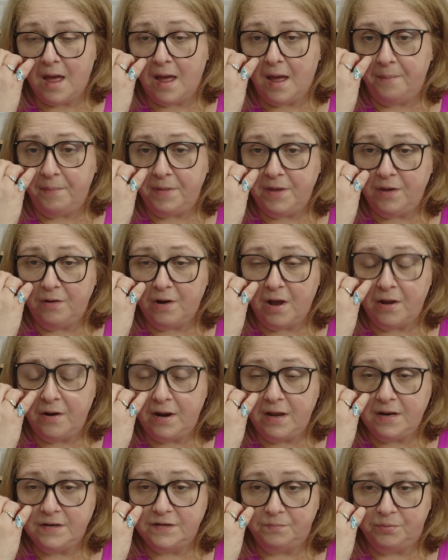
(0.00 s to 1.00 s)
You don't
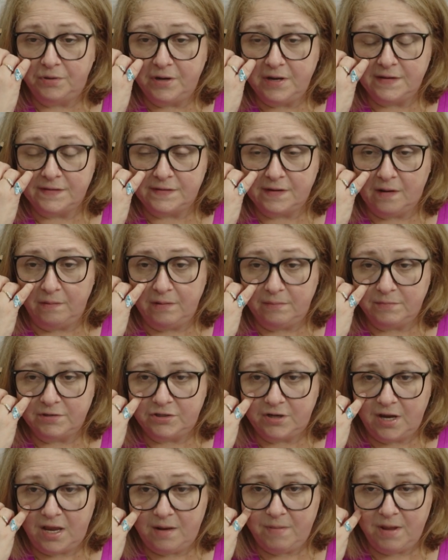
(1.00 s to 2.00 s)
need to bring your sewing
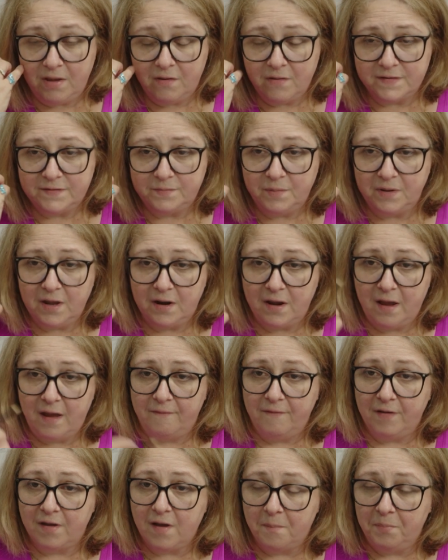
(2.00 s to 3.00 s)
machine because we're going to
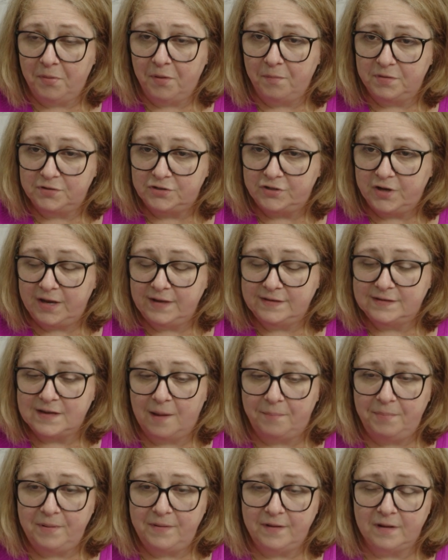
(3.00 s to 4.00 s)
have a couple of machines
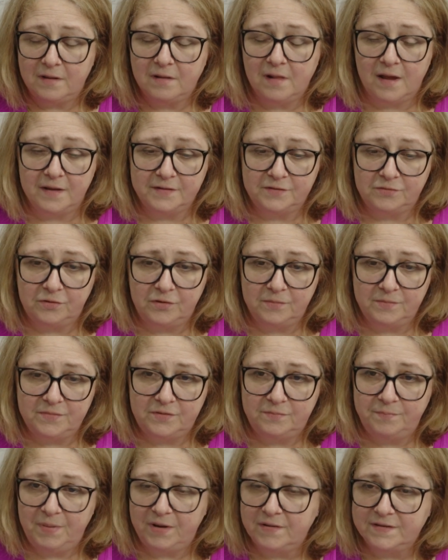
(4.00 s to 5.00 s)
up in the classroom,
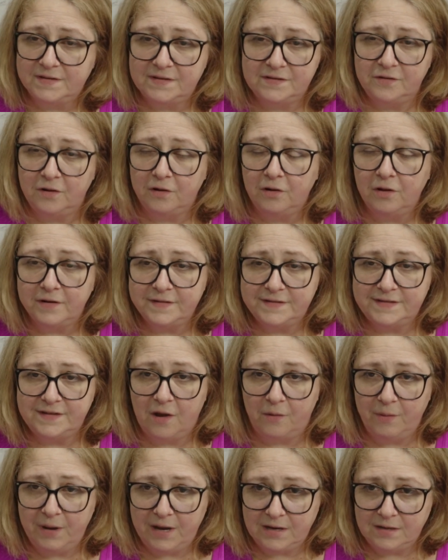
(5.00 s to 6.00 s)
because there's not a lot of
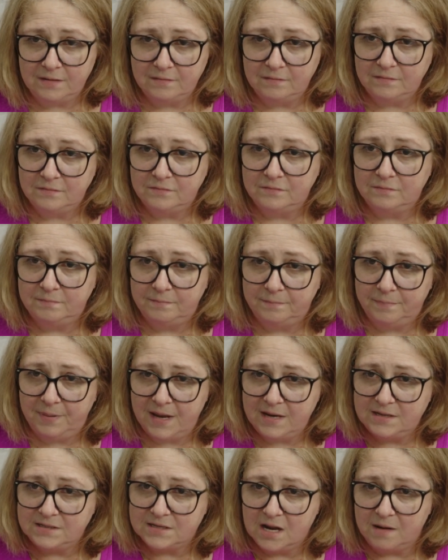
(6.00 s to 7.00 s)
sewing
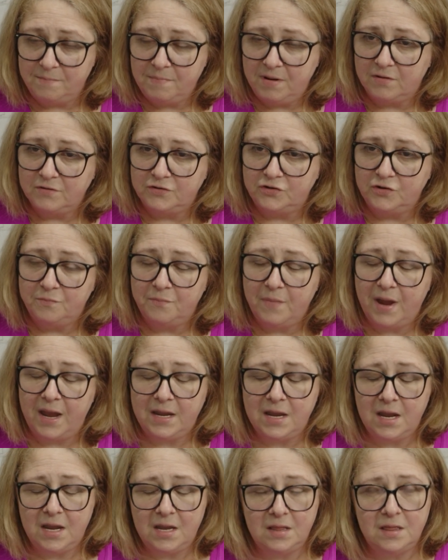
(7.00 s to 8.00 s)
being done because you're
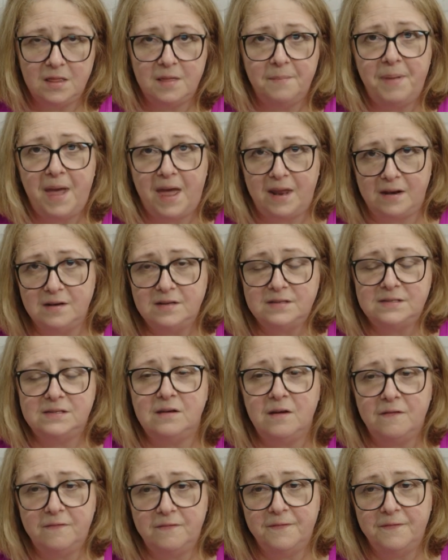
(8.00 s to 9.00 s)
making the pattern itself